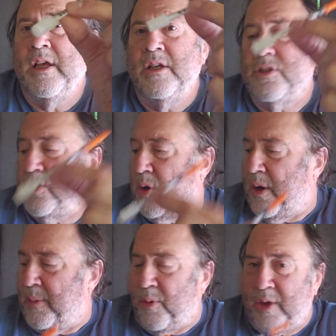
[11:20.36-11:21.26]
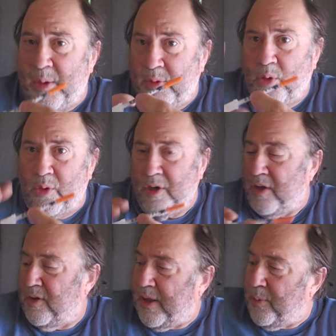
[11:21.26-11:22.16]
so I'm okay with holding
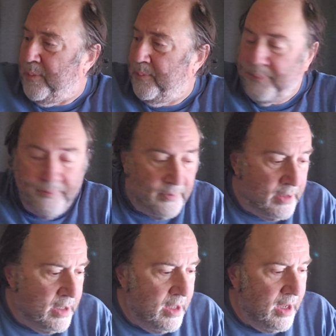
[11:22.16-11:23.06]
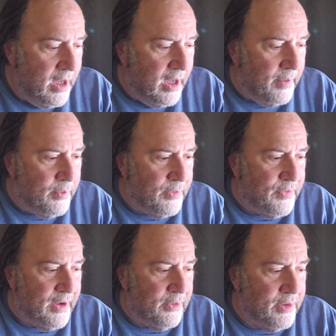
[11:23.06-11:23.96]
on to that one. We
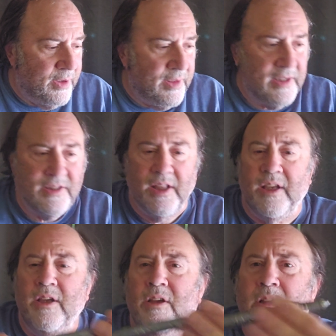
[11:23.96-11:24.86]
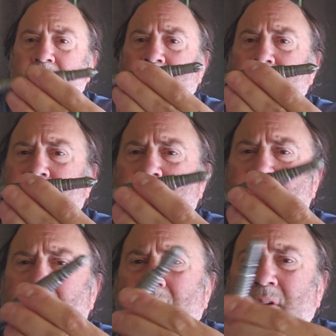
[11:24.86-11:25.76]
found this thing,
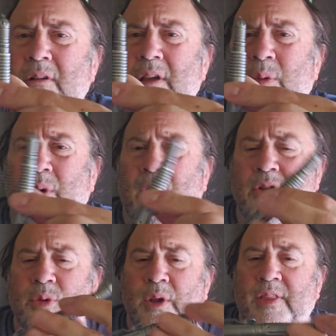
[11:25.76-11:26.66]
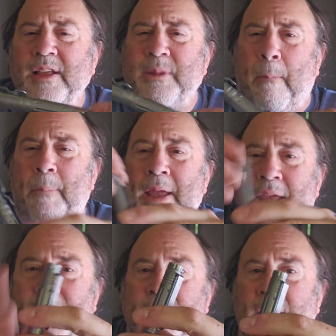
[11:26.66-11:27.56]
and we're not sure. I think it's a
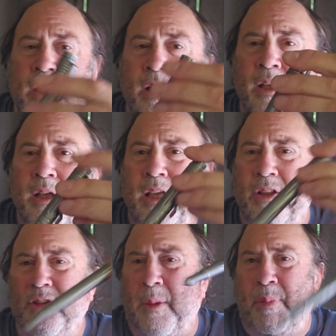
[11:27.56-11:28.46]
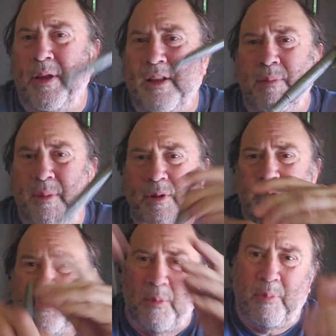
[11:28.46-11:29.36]
pin. It looks like a pin that maybe you're
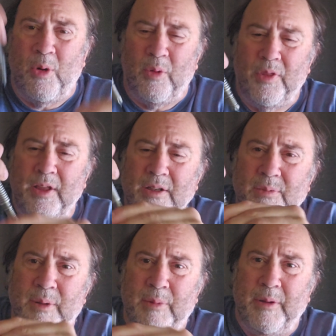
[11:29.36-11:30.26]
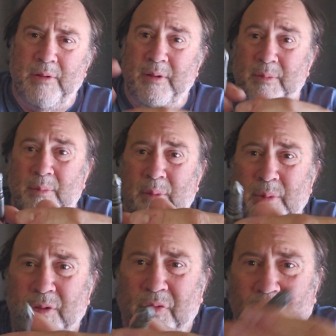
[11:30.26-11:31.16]
supposed to poke things. Maybe
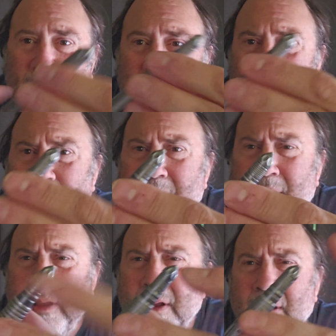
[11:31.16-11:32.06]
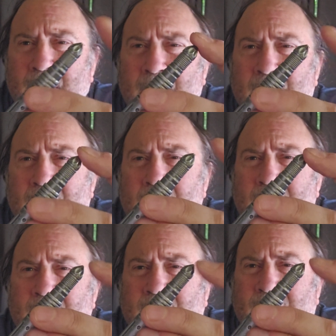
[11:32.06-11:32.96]
it's a fighting pin.
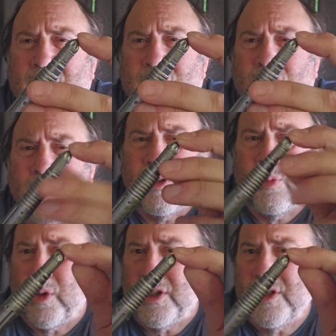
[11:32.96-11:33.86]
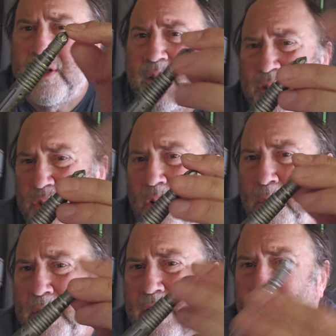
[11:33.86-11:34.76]
It's got that sharp. It's really not sharp,
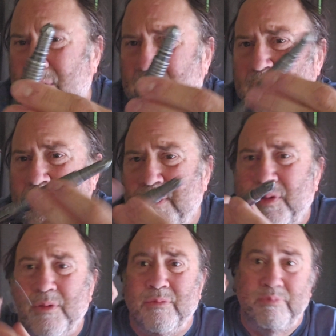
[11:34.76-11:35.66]
but you know, if you